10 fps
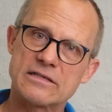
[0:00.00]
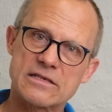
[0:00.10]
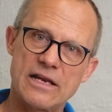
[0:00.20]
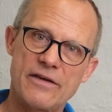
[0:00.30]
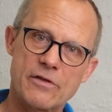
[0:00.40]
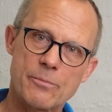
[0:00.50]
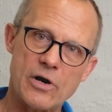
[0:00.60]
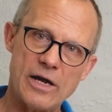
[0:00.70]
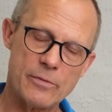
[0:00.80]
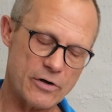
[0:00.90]
still have the
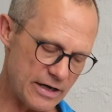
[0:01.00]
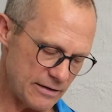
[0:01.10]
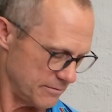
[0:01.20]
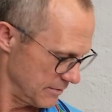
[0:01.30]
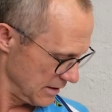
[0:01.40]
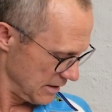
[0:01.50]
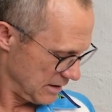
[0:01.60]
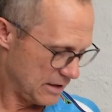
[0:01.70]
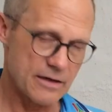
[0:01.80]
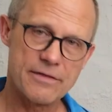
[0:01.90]
primer in,
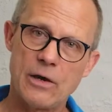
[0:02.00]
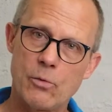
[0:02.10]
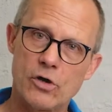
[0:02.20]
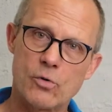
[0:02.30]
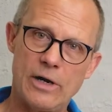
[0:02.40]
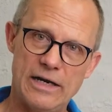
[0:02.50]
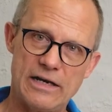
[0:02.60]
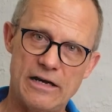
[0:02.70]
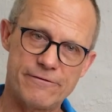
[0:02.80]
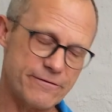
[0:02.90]
they work well
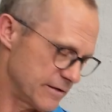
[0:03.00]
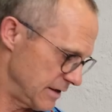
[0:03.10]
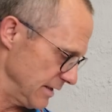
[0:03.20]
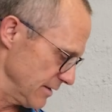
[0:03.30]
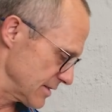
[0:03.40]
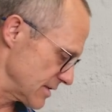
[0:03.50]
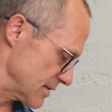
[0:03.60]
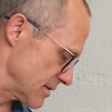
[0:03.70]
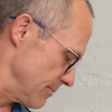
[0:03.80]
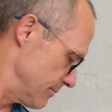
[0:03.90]
enough in this
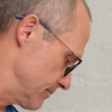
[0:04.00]
system.